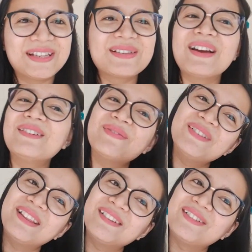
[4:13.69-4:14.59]
So I dropped
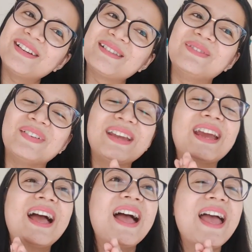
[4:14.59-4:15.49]
another resume
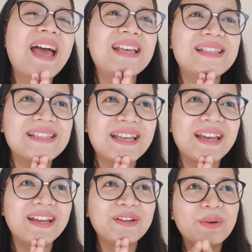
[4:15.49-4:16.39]
and
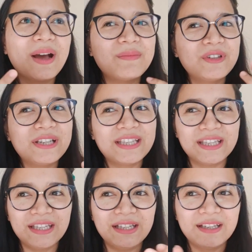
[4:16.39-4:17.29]
said, I'm really
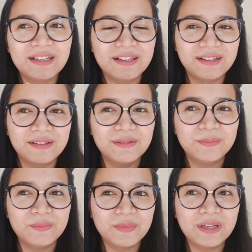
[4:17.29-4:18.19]
keen
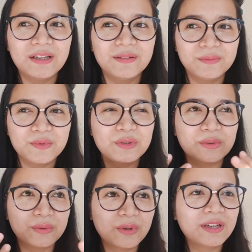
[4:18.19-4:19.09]

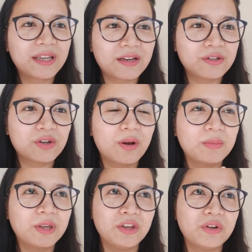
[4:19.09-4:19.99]
to get a job
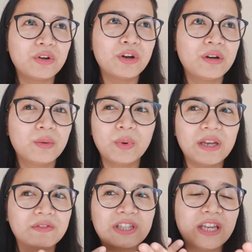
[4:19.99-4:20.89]
here
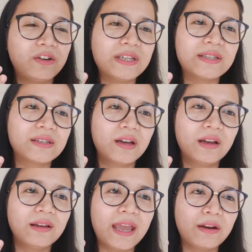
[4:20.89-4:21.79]
whenever there is
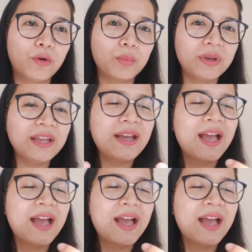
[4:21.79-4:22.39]
an opening.